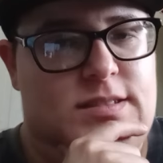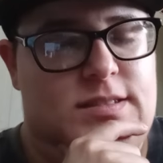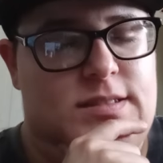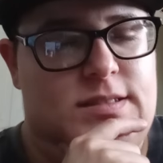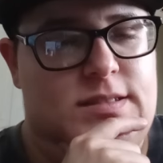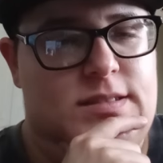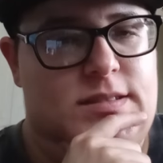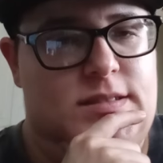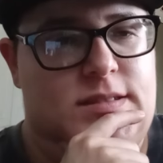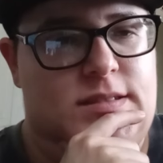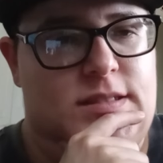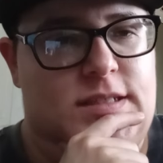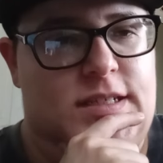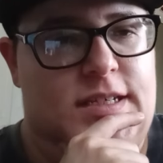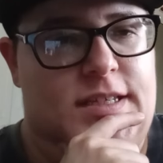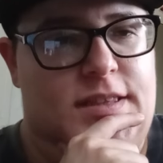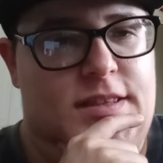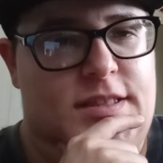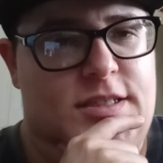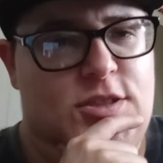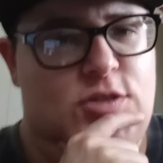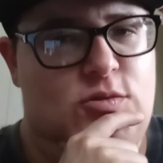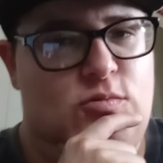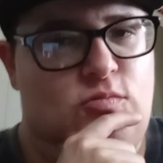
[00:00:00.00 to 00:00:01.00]
in this
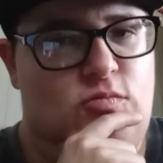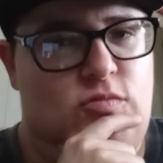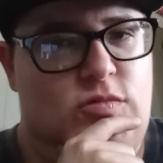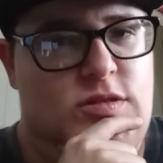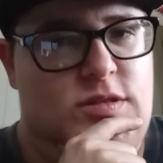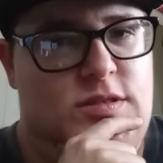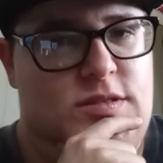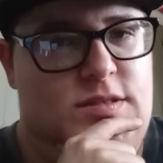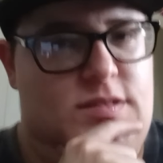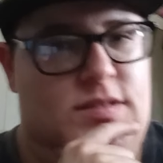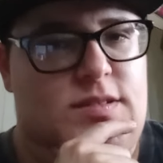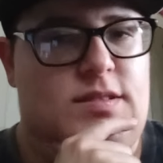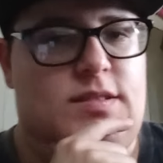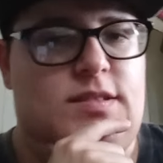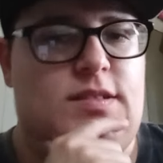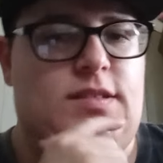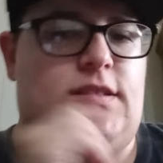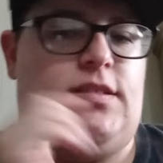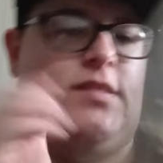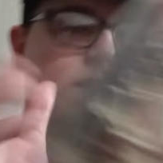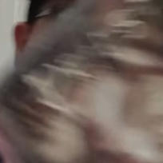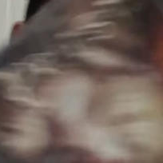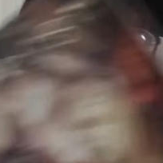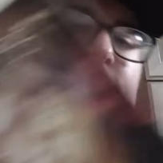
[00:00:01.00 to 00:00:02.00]
one,
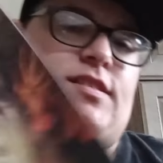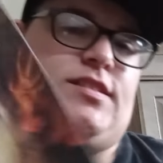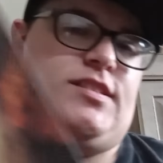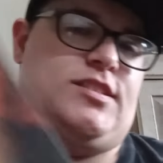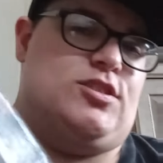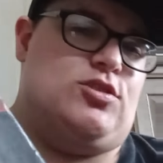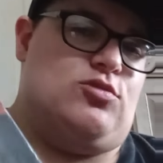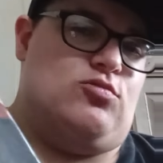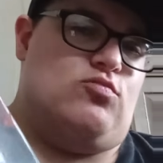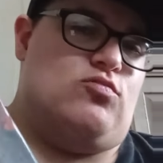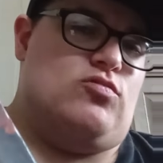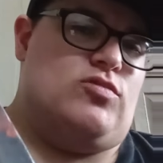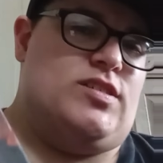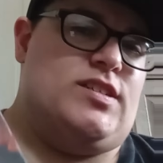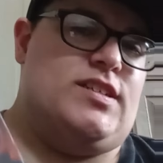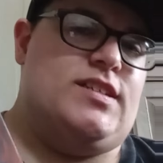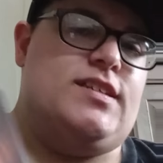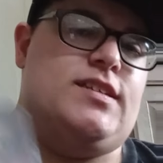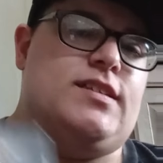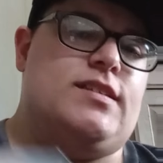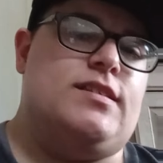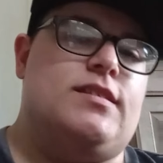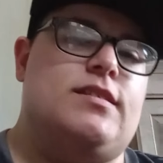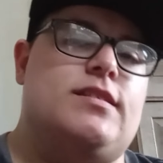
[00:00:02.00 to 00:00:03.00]
in this one,
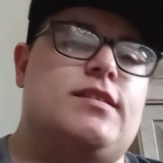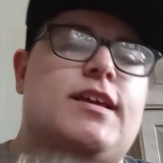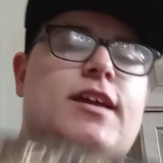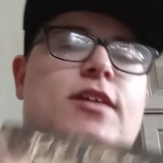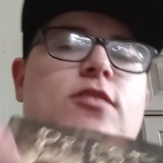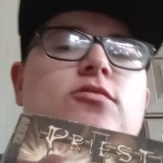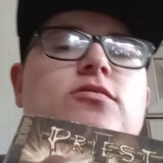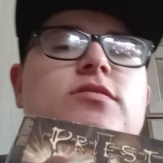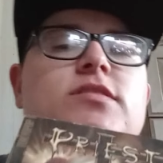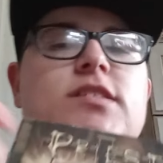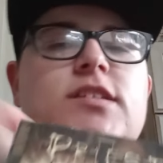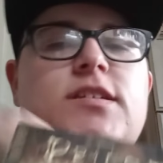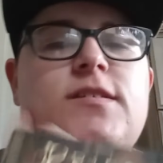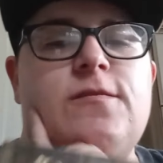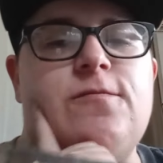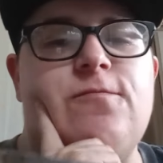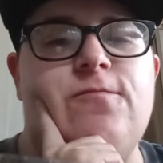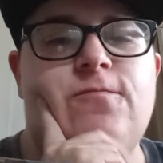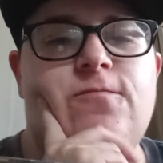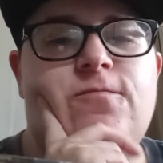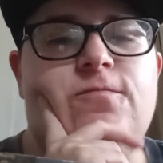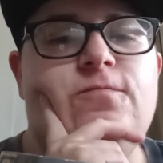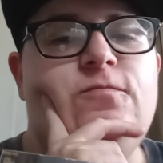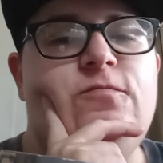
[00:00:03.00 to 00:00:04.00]
they only
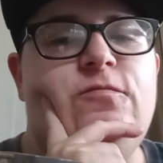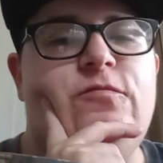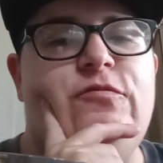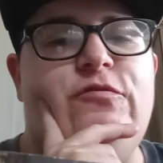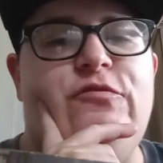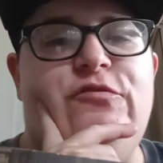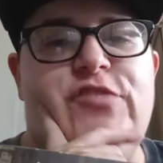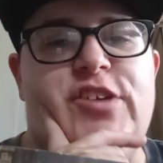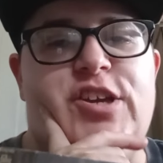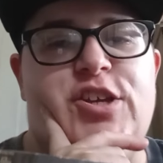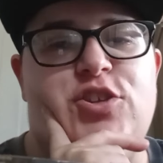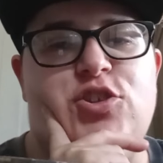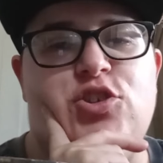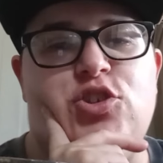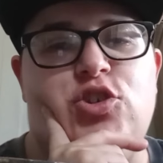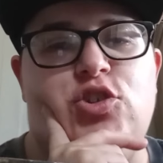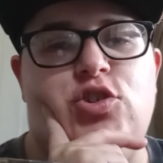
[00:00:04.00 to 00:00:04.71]
featured